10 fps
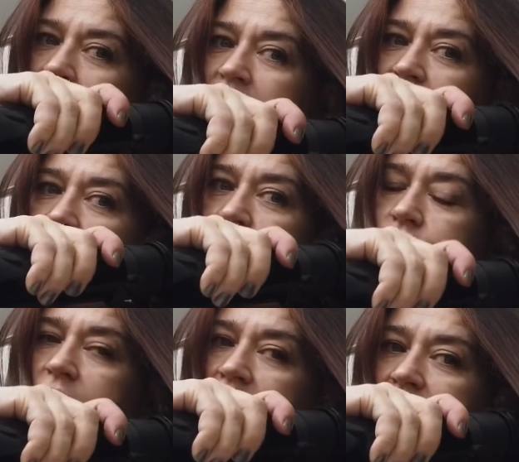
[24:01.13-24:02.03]
and I just
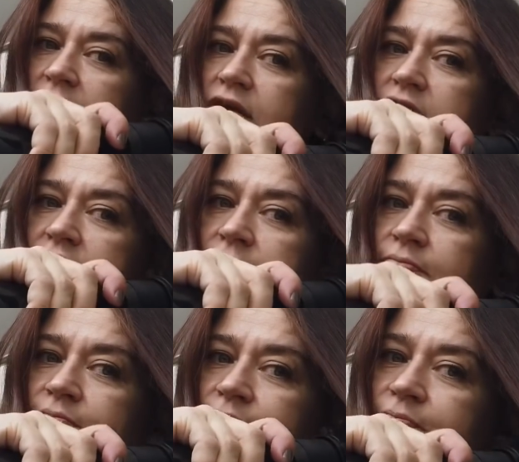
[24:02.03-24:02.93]
do like this.
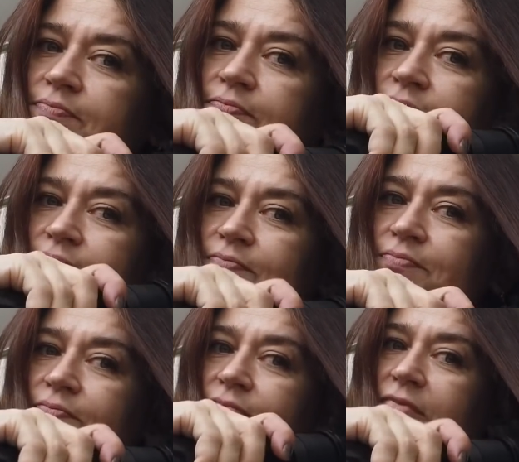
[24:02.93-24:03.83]

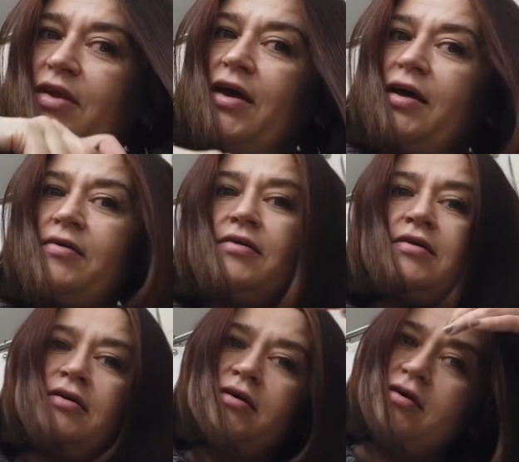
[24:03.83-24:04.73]
Yeah,
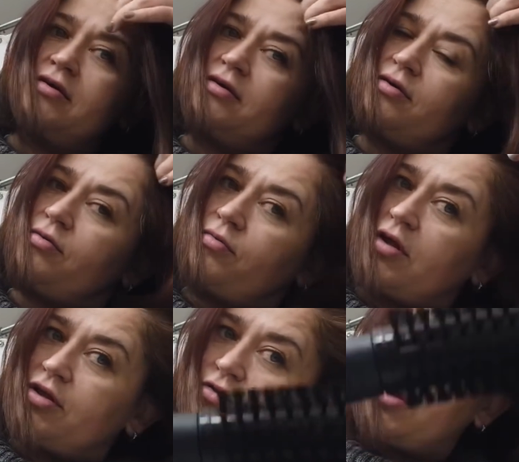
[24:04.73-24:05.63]

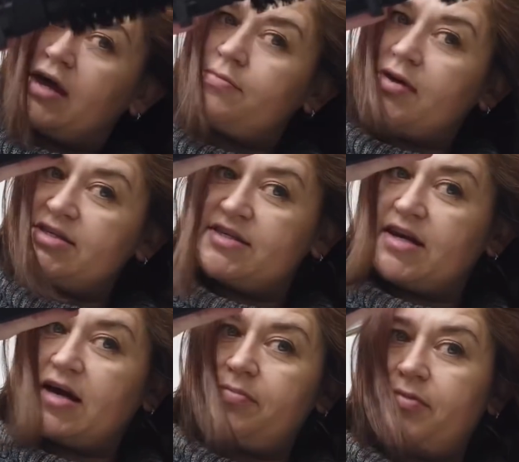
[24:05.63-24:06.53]
well, you can mess
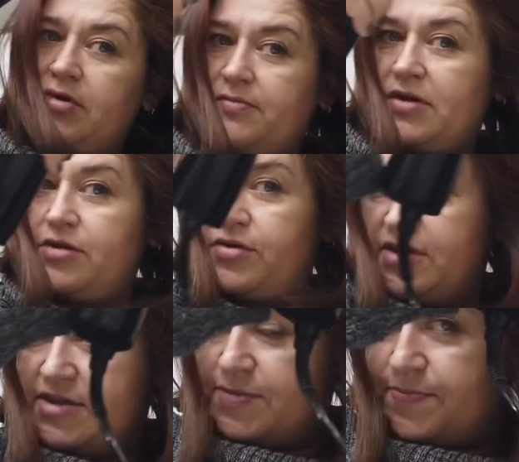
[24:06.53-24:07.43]
it up. You
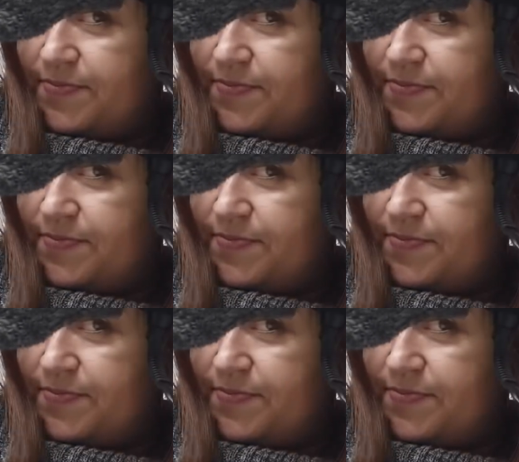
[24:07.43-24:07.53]
can